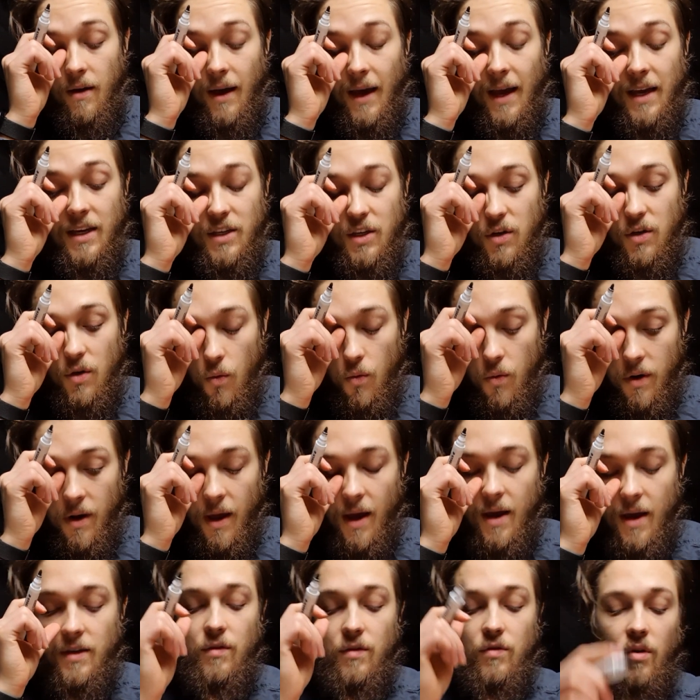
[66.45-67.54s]
as soon
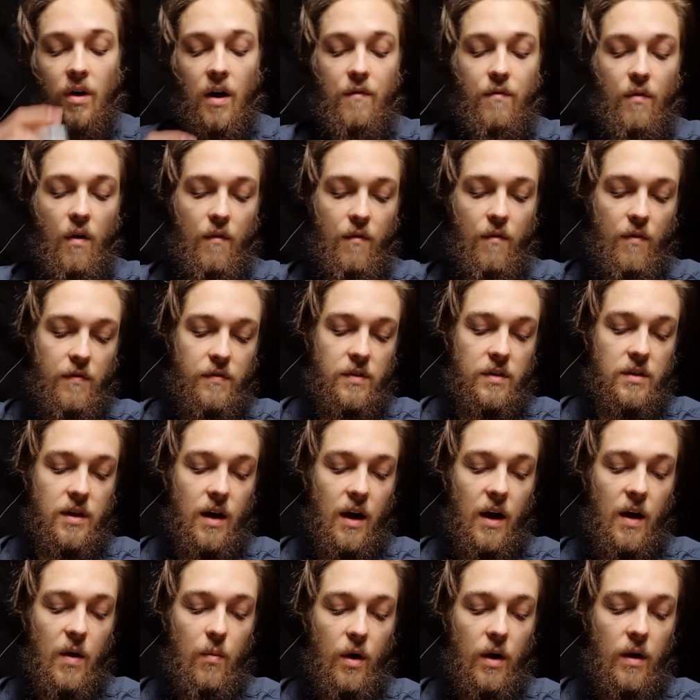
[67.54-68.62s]
as you drive off of this
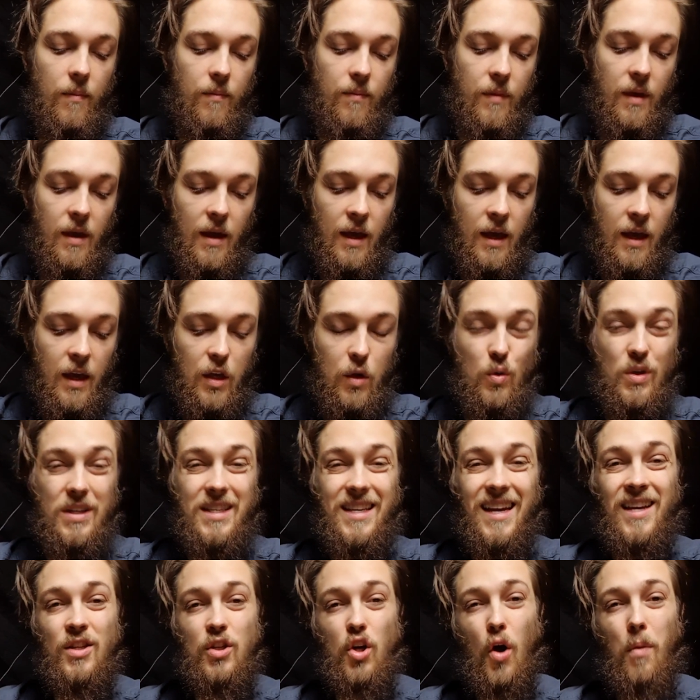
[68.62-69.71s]
highway, you
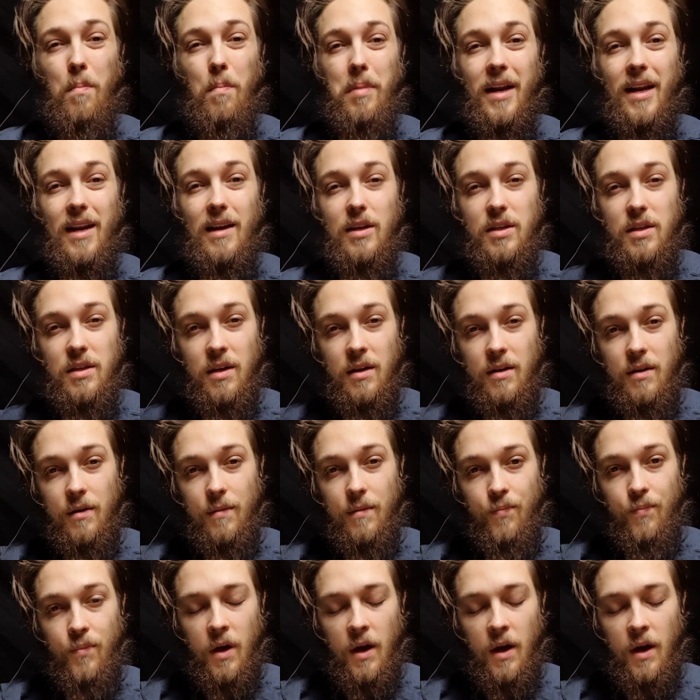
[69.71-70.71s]
stand completely still.